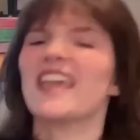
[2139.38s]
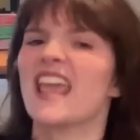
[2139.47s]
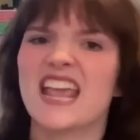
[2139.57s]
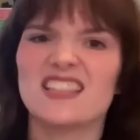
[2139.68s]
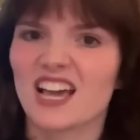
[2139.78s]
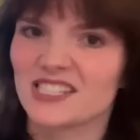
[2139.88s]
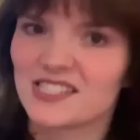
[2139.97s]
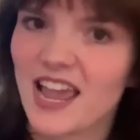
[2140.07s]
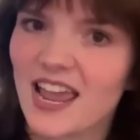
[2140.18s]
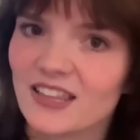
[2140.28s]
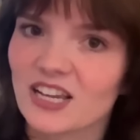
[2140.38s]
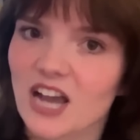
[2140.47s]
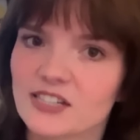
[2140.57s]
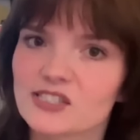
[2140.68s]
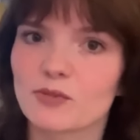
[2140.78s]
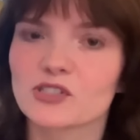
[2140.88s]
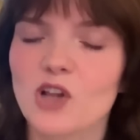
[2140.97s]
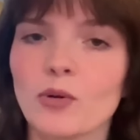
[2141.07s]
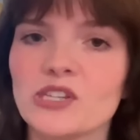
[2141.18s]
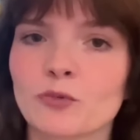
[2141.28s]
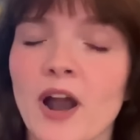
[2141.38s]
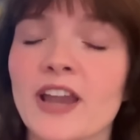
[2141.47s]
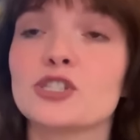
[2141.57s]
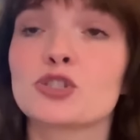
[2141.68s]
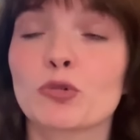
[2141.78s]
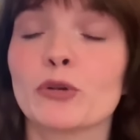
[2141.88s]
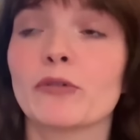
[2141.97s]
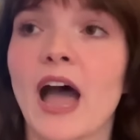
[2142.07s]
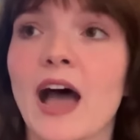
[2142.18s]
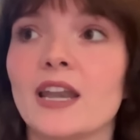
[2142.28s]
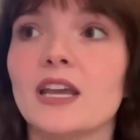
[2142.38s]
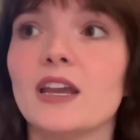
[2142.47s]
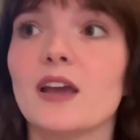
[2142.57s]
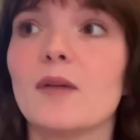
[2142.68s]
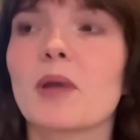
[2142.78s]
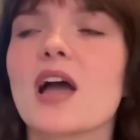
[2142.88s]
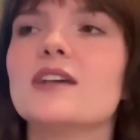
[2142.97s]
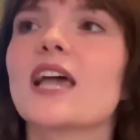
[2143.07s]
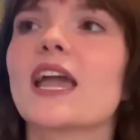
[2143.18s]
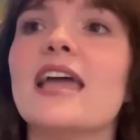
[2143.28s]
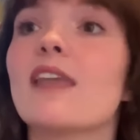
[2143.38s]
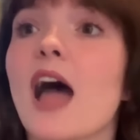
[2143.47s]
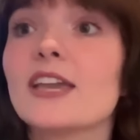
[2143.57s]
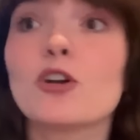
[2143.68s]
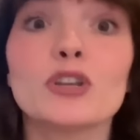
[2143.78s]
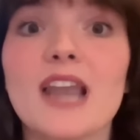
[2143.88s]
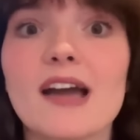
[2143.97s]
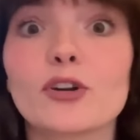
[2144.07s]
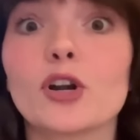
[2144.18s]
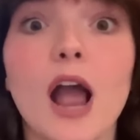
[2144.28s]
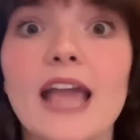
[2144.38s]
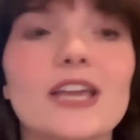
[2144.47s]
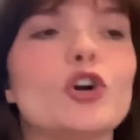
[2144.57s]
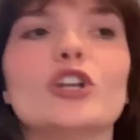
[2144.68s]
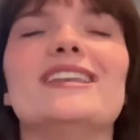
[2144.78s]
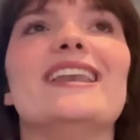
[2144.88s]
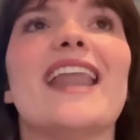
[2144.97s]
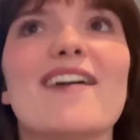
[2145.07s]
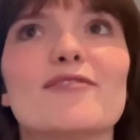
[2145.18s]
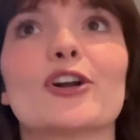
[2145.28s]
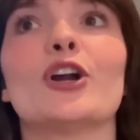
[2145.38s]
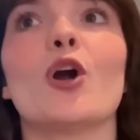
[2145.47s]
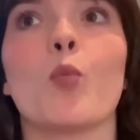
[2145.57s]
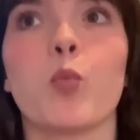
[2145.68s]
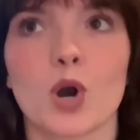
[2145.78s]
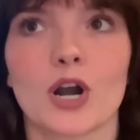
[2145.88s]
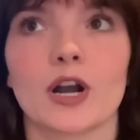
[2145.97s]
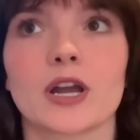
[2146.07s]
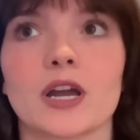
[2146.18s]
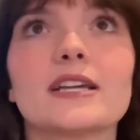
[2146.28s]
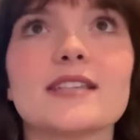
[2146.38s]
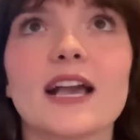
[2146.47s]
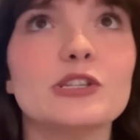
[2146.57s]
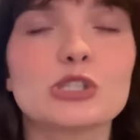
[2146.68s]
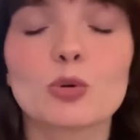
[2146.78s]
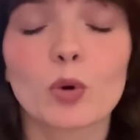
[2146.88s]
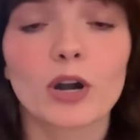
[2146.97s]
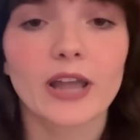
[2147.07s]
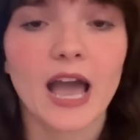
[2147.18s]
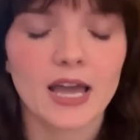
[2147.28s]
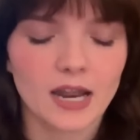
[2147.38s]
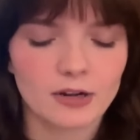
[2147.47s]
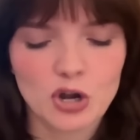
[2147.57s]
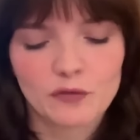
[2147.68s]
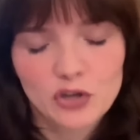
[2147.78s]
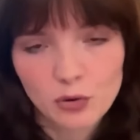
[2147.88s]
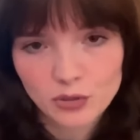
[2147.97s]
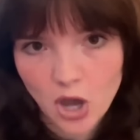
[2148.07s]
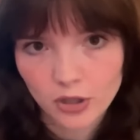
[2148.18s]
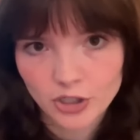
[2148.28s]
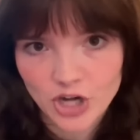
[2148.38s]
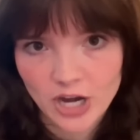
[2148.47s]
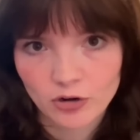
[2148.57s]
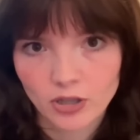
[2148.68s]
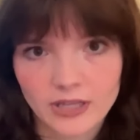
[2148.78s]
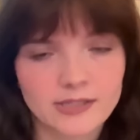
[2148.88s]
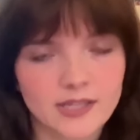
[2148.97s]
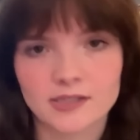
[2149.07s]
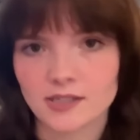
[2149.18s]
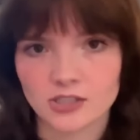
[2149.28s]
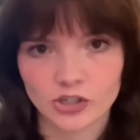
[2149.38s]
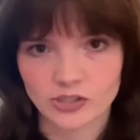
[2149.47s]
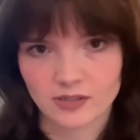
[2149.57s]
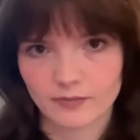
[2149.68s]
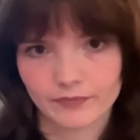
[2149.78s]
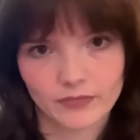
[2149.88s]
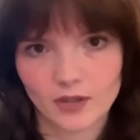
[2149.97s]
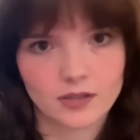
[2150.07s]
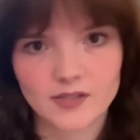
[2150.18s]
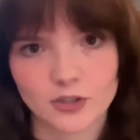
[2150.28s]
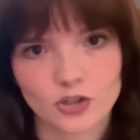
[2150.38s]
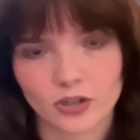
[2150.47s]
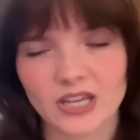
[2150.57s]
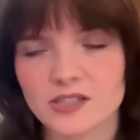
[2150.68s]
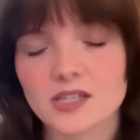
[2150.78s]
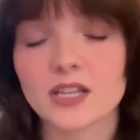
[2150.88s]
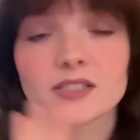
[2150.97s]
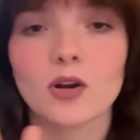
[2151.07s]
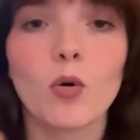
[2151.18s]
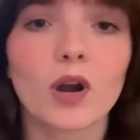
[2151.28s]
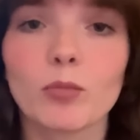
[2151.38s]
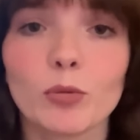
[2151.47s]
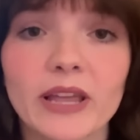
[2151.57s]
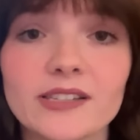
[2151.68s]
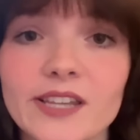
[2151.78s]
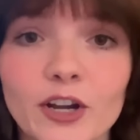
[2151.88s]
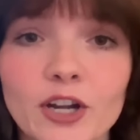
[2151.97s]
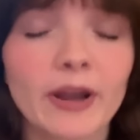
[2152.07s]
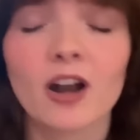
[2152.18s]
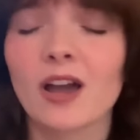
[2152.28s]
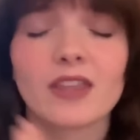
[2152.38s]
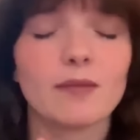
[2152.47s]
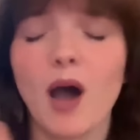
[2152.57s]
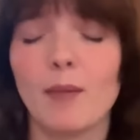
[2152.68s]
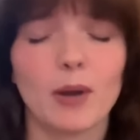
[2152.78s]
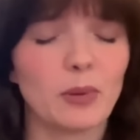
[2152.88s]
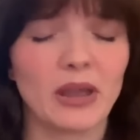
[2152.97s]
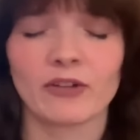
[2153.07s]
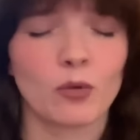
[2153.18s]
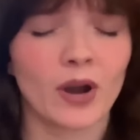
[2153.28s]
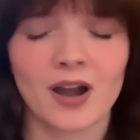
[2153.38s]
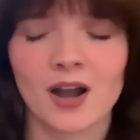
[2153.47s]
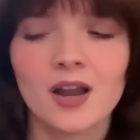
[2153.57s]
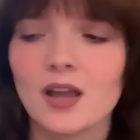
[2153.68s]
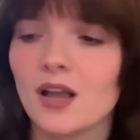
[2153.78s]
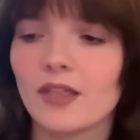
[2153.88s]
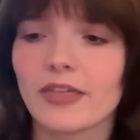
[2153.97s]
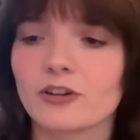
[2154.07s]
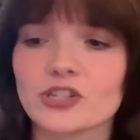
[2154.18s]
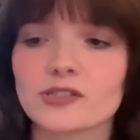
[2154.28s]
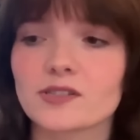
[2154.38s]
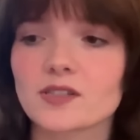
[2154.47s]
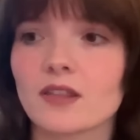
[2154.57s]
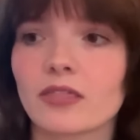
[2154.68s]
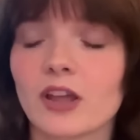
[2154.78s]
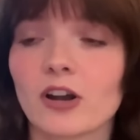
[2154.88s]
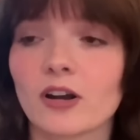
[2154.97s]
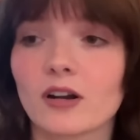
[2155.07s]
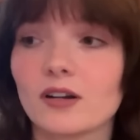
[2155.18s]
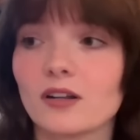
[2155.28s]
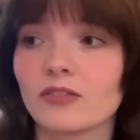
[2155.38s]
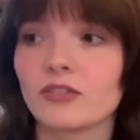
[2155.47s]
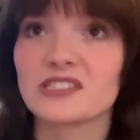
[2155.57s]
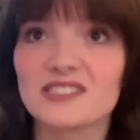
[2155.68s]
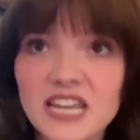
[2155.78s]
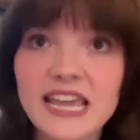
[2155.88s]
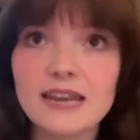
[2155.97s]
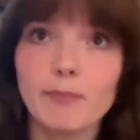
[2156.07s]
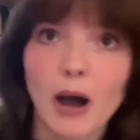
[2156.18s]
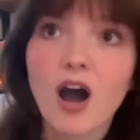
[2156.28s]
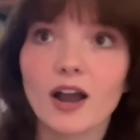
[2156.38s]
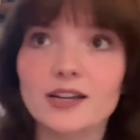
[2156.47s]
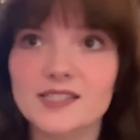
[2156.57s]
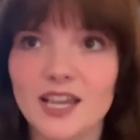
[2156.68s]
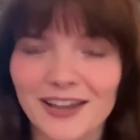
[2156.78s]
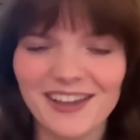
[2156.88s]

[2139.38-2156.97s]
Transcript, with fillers: I hate that saying, the customer's always right. Screw that. Because like, and I could never, I could never work because I used to work at, I don't know if you know what Dollar General is. It's just essentially, it's, it's a horrible place here in America. They pop up everywhere they're just they're this tin box